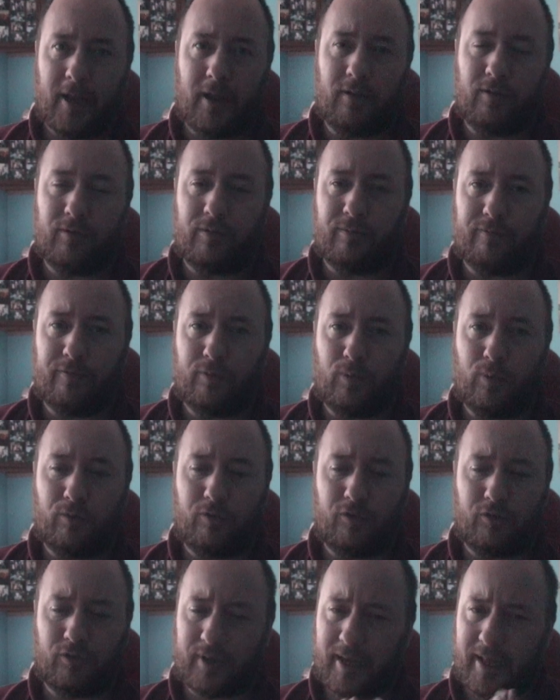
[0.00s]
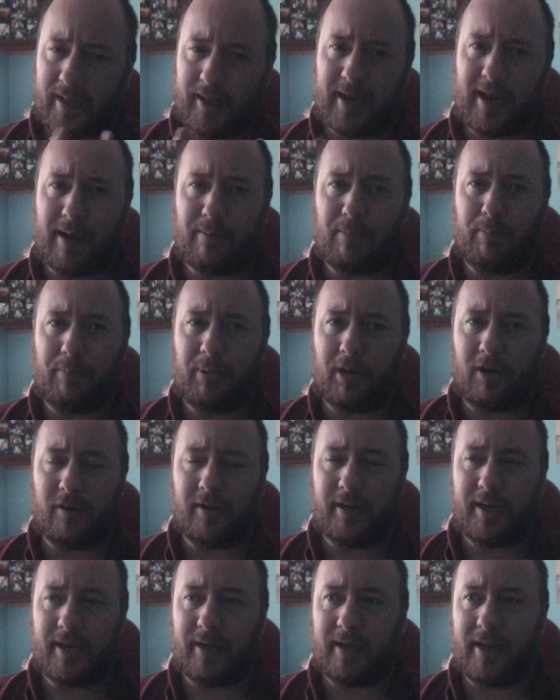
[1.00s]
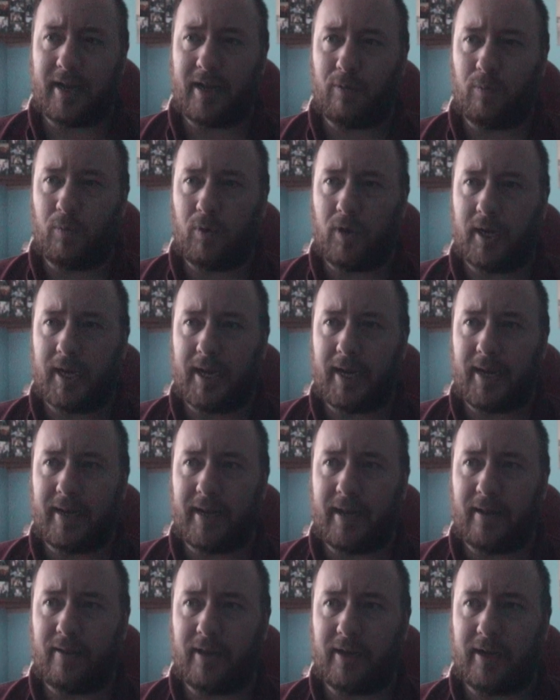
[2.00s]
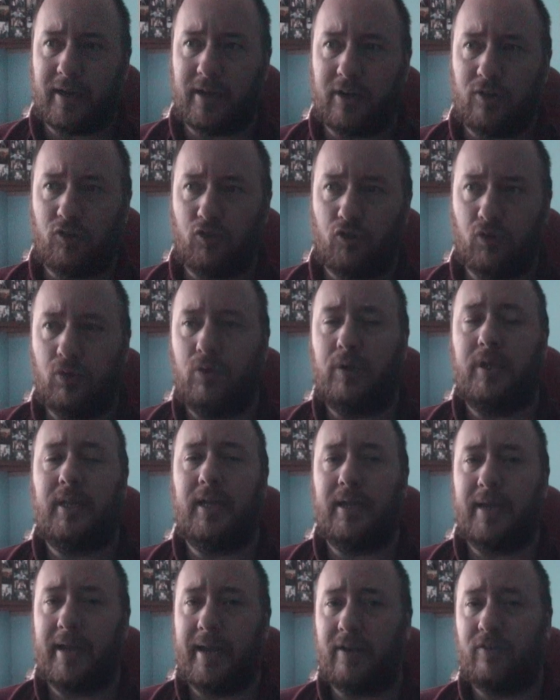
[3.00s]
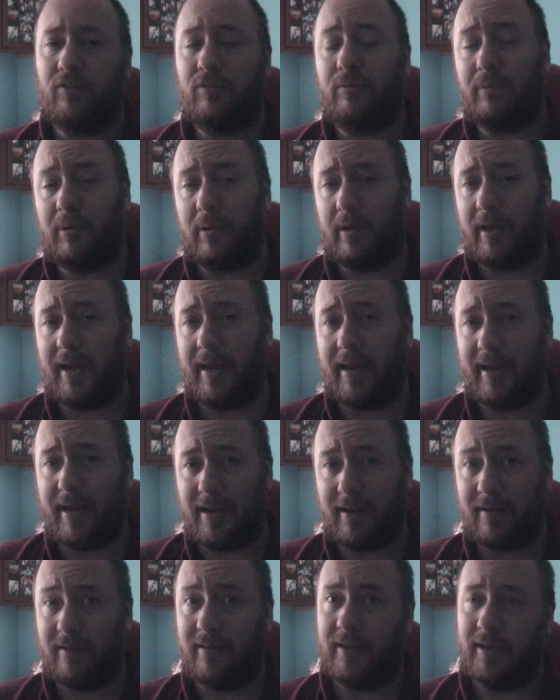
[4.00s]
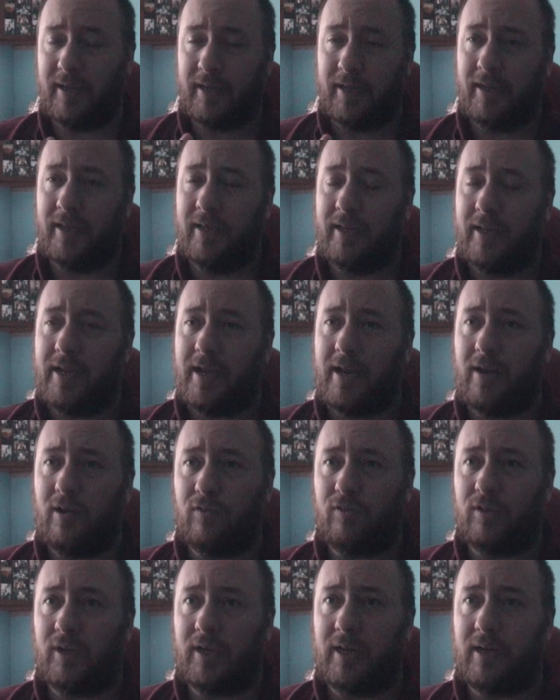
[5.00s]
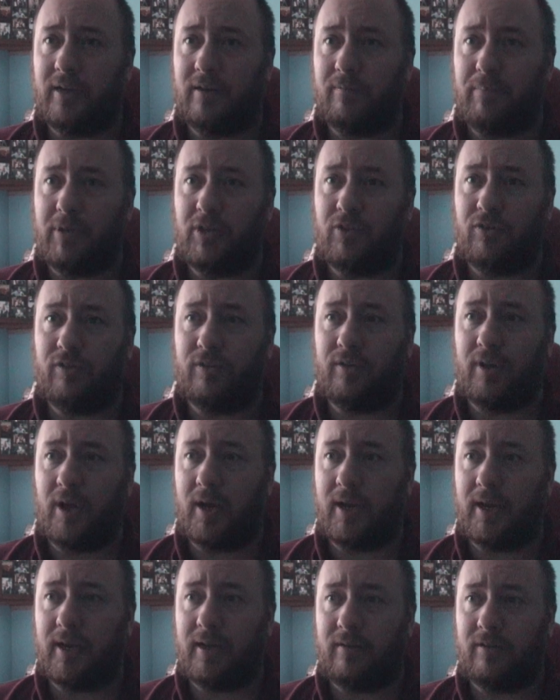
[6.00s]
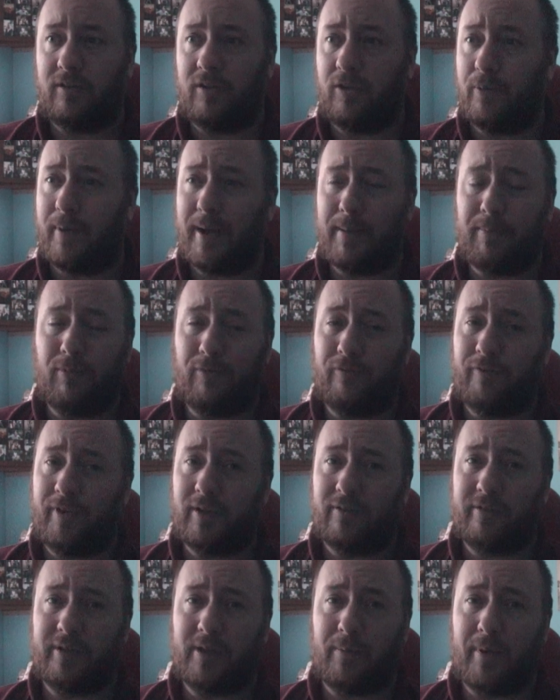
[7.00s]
as I thought, just get the camera plugged in, get it working, now that I can enjoy the connection working again. It looks like I'm going to be stuck until Apple fix their